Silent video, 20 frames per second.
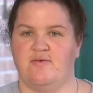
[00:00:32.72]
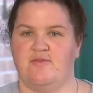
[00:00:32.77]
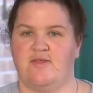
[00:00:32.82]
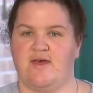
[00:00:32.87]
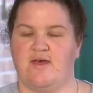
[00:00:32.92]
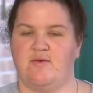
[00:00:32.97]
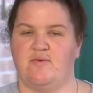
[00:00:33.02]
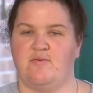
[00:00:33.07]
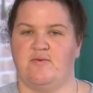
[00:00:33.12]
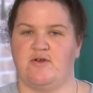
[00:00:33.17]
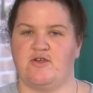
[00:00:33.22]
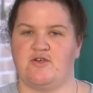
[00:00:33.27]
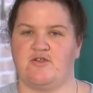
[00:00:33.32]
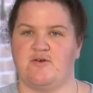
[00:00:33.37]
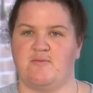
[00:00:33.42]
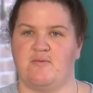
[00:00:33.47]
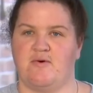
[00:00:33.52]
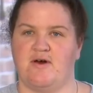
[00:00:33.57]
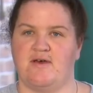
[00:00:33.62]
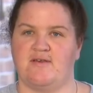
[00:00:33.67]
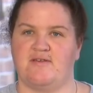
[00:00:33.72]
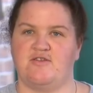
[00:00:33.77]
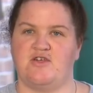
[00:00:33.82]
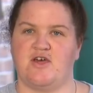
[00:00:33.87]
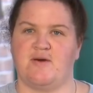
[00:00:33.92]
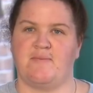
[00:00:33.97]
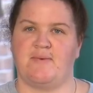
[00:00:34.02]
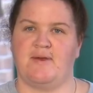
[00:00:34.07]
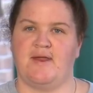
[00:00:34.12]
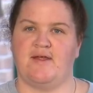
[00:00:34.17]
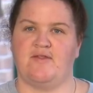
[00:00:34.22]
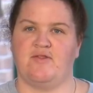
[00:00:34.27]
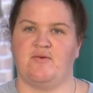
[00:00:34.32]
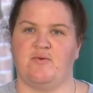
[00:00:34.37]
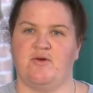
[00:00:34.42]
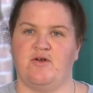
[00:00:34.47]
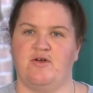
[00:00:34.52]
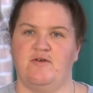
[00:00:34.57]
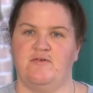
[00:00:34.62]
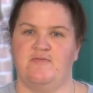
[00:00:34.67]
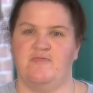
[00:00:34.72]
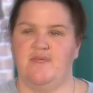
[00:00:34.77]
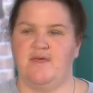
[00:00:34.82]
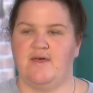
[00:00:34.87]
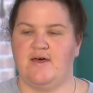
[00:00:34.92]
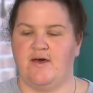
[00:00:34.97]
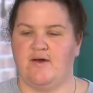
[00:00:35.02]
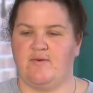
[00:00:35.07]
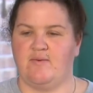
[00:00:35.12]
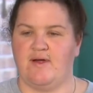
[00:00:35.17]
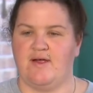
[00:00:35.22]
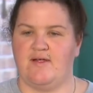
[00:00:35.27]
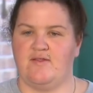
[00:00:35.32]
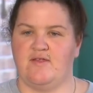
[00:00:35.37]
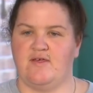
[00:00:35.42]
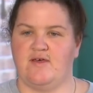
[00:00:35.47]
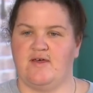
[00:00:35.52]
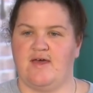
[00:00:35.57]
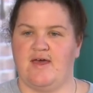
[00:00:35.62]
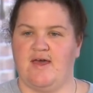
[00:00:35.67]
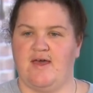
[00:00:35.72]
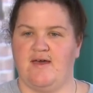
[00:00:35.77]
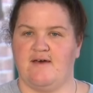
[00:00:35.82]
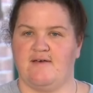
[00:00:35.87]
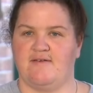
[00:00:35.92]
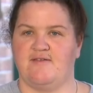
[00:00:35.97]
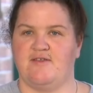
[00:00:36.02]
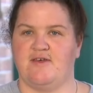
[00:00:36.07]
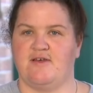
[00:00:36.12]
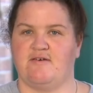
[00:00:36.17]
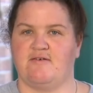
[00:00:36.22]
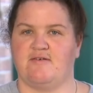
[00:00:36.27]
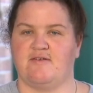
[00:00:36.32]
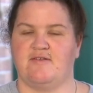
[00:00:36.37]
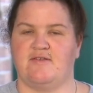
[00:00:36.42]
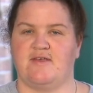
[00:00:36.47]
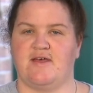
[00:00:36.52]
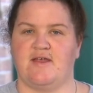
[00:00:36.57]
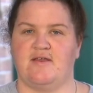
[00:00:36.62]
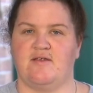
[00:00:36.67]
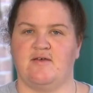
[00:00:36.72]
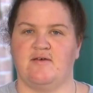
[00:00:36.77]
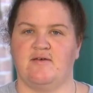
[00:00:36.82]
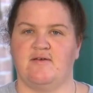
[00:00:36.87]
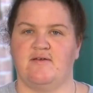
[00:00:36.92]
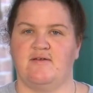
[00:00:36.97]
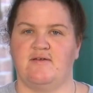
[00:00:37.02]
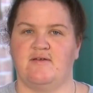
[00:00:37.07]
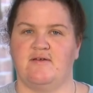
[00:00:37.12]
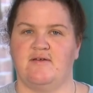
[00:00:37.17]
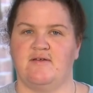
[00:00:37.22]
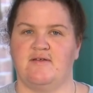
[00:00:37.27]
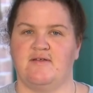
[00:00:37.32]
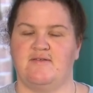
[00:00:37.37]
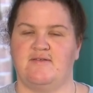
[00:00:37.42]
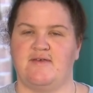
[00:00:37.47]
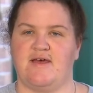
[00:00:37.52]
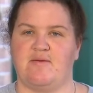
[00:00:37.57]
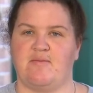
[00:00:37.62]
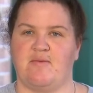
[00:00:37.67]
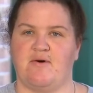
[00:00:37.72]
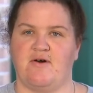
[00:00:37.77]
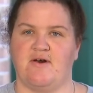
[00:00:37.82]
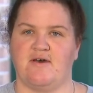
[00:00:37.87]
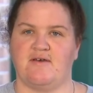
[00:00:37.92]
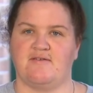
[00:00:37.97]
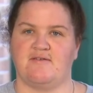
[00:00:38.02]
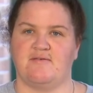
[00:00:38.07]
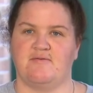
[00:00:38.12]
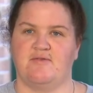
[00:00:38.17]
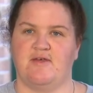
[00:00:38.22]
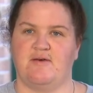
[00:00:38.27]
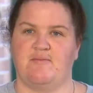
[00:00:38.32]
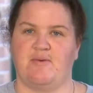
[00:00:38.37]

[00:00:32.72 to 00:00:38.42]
they would watch the mice jumping out the roof. Around the house there is dead dead mice, they're